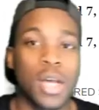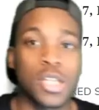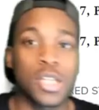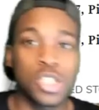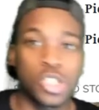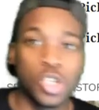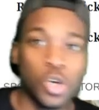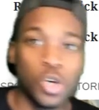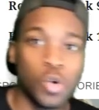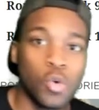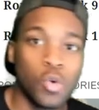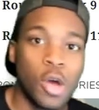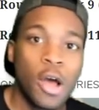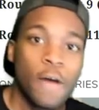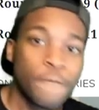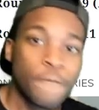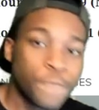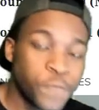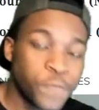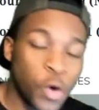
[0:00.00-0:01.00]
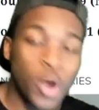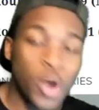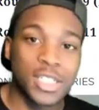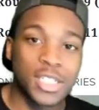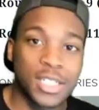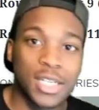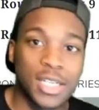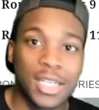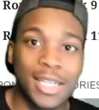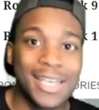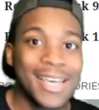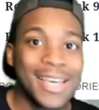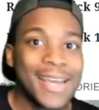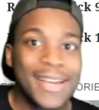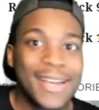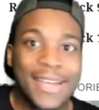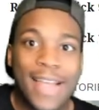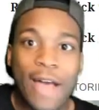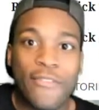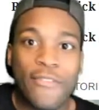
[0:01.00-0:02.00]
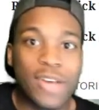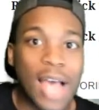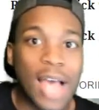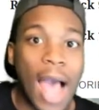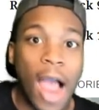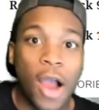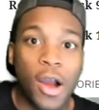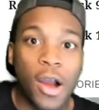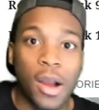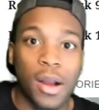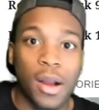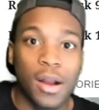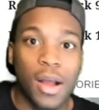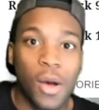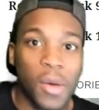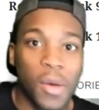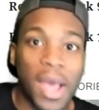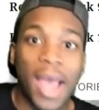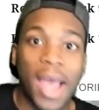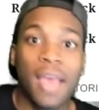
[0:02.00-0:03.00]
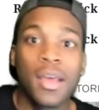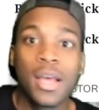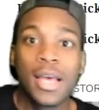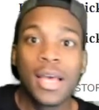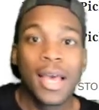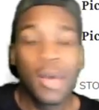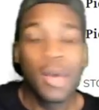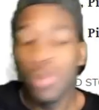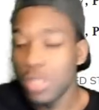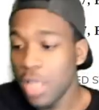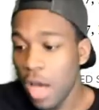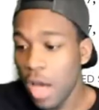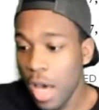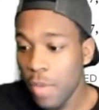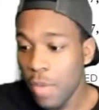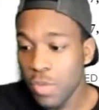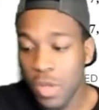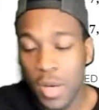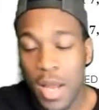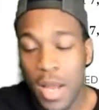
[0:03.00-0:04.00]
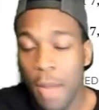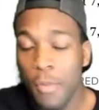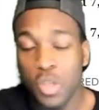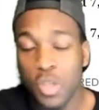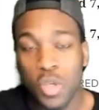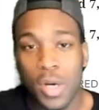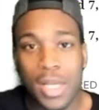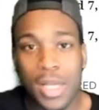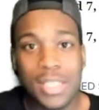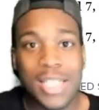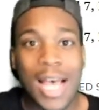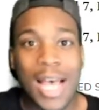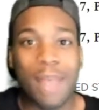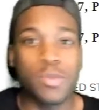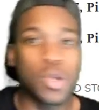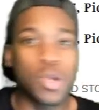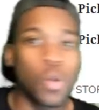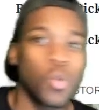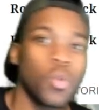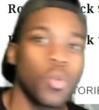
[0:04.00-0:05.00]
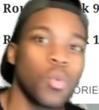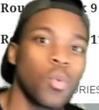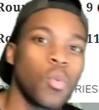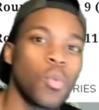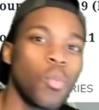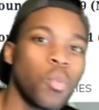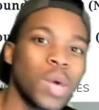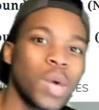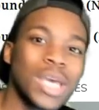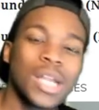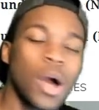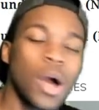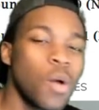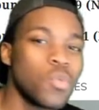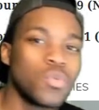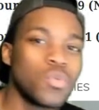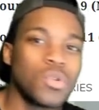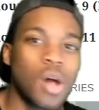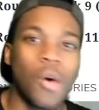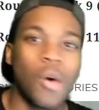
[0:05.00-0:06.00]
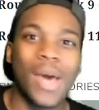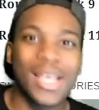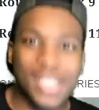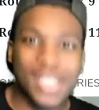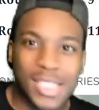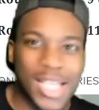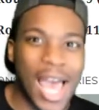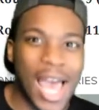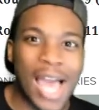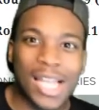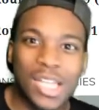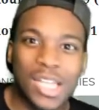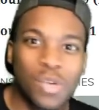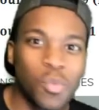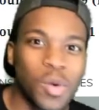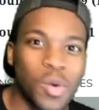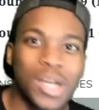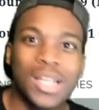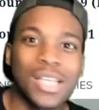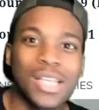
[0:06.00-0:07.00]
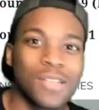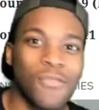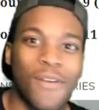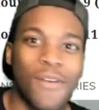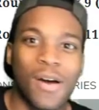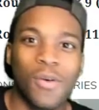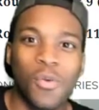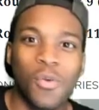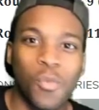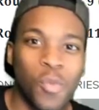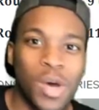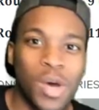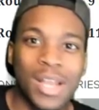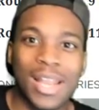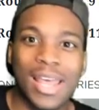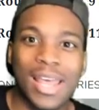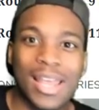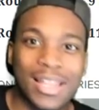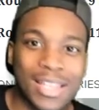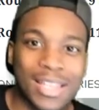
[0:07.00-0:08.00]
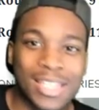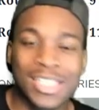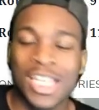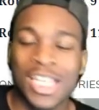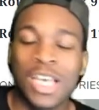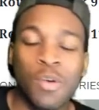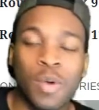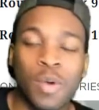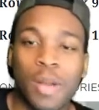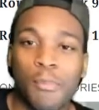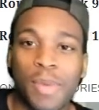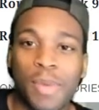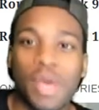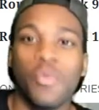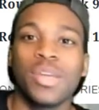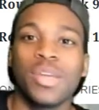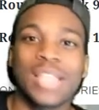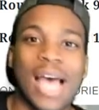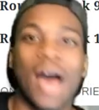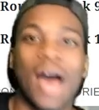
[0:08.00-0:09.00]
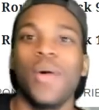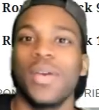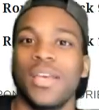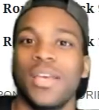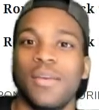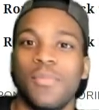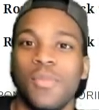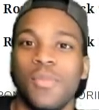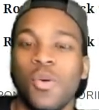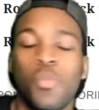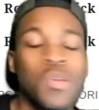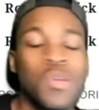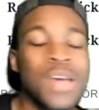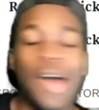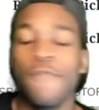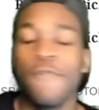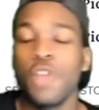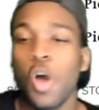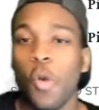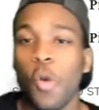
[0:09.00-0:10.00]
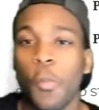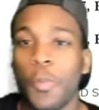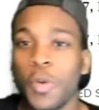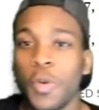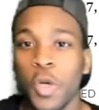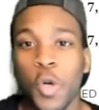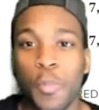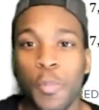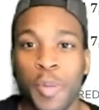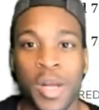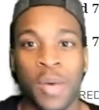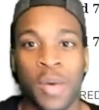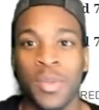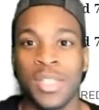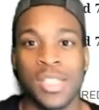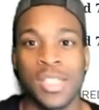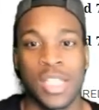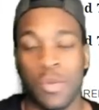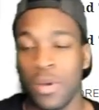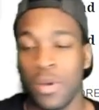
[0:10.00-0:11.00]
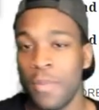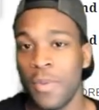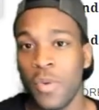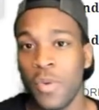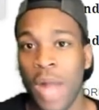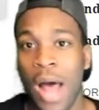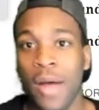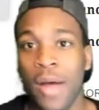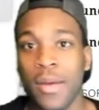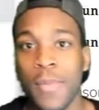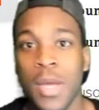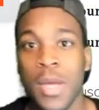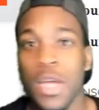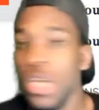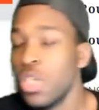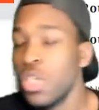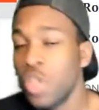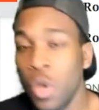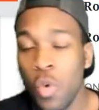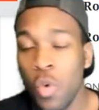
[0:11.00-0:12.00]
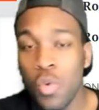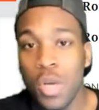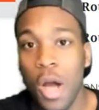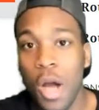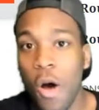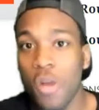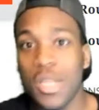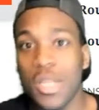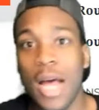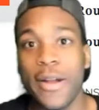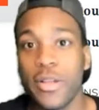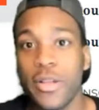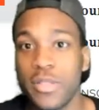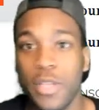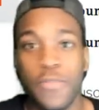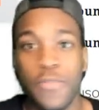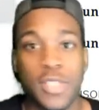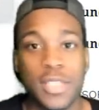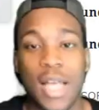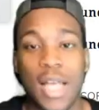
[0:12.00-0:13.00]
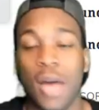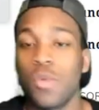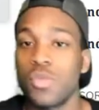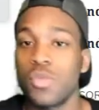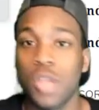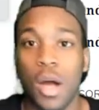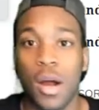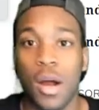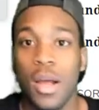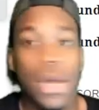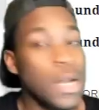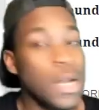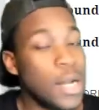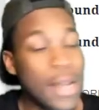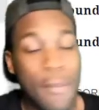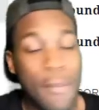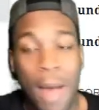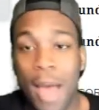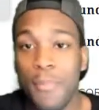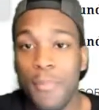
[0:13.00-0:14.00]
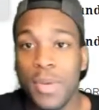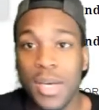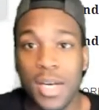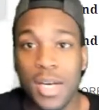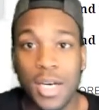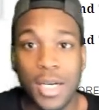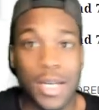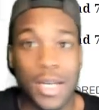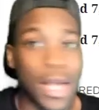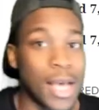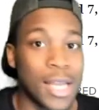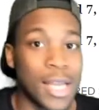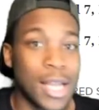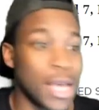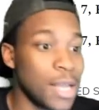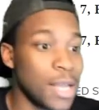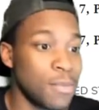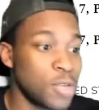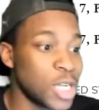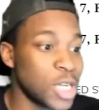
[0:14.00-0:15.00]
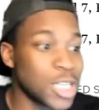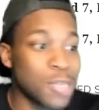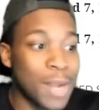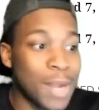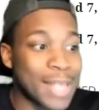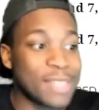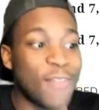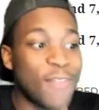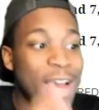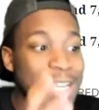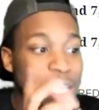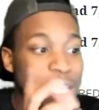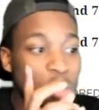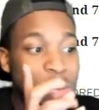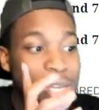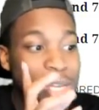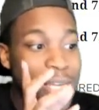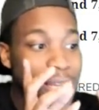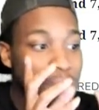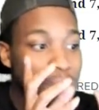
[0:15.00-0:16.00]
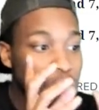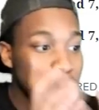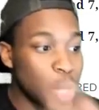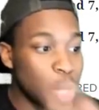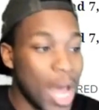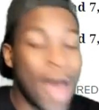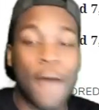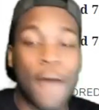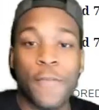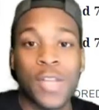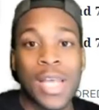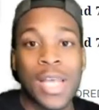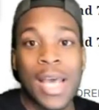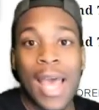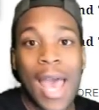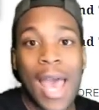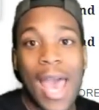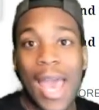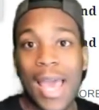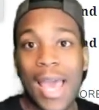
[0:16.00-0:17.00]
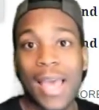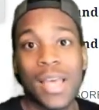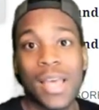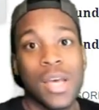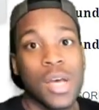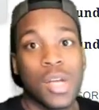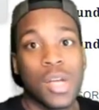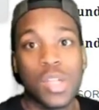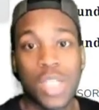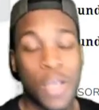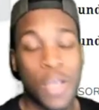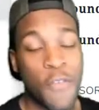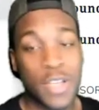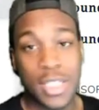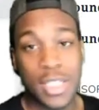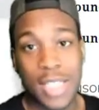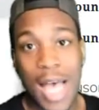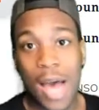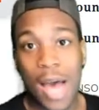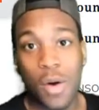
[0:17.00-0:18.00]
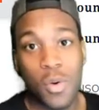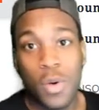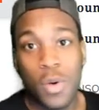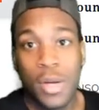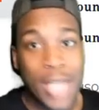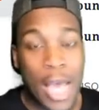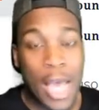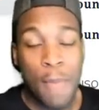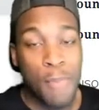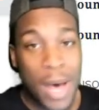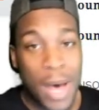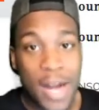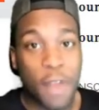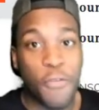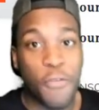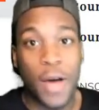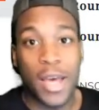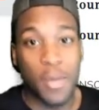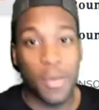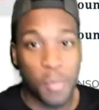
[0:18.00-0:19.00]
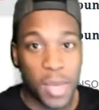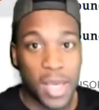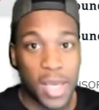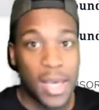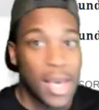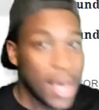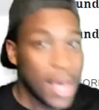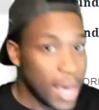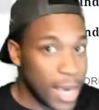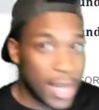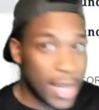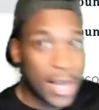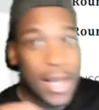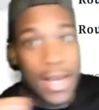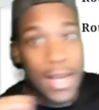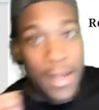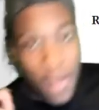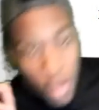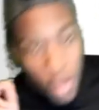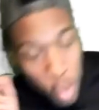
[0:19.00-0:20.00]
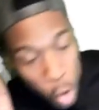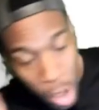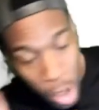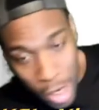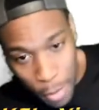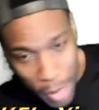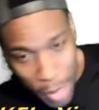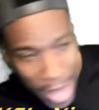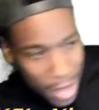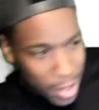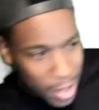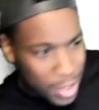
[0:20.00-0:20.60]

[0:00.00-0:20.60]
Suh, fortunately, never got hurt, okay? He was uh, he was only a majority of steps, so we don't know exactly what his what the team would have been without him. We have no blueprint what the team would have been without him. So who knows how those defensive tackles are? And they might be good. And, and judging by the fact that we didn't draft a defensive tackle, they better be. And quarterback,